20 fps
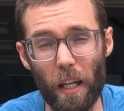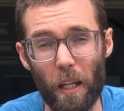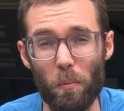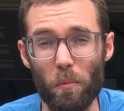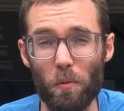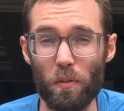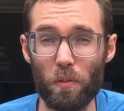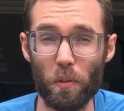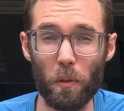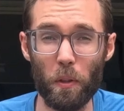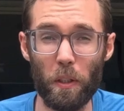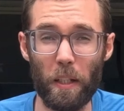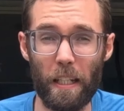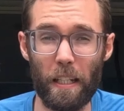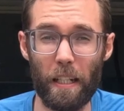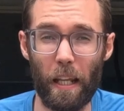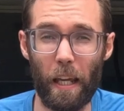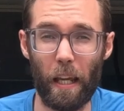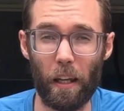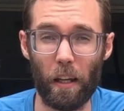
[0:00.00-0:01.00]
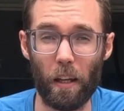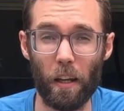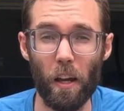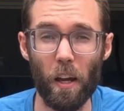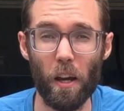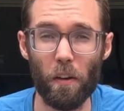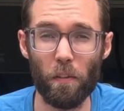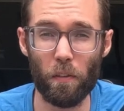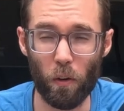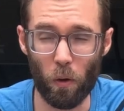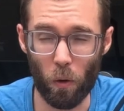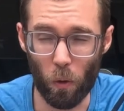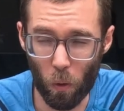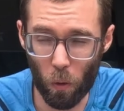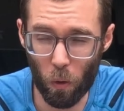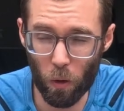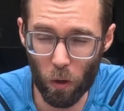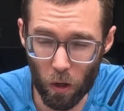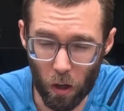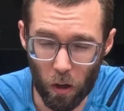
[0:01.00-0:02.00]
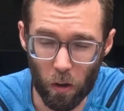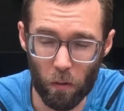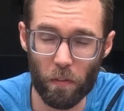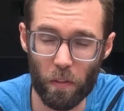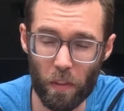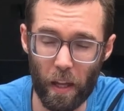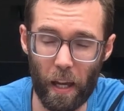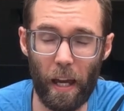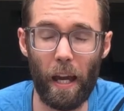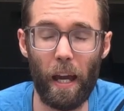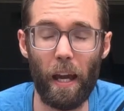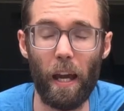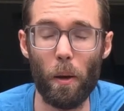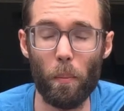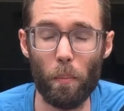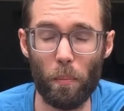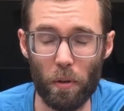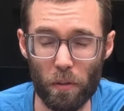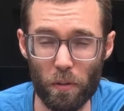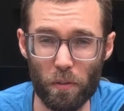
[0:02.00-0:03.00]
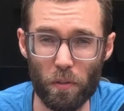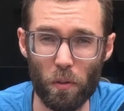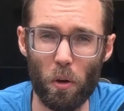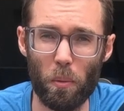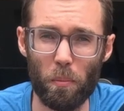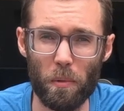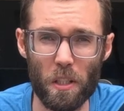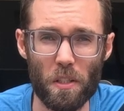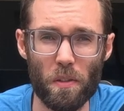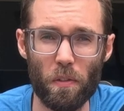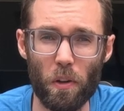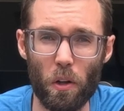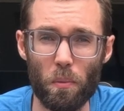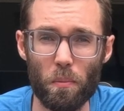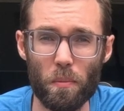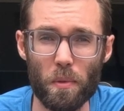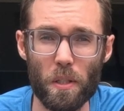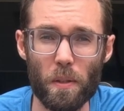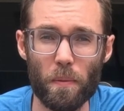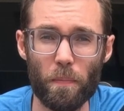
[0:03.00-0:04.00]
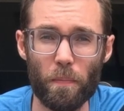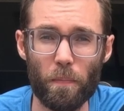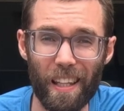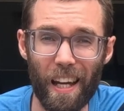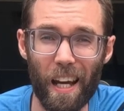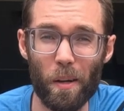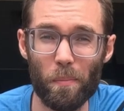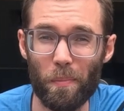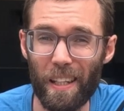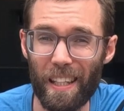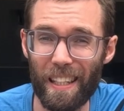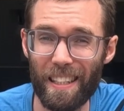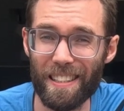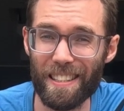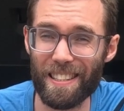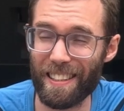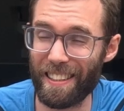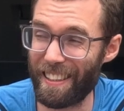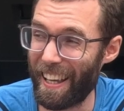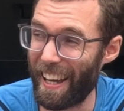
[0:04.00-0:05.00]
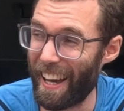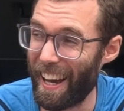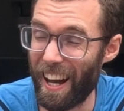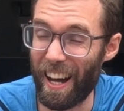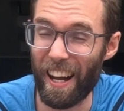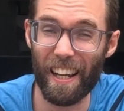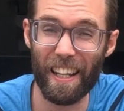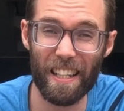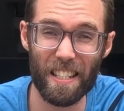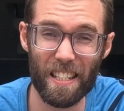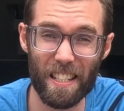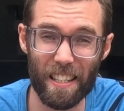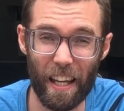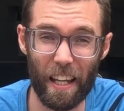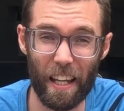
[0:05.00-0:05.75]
name for Li-Ning for all of their performance foams. That means that their highest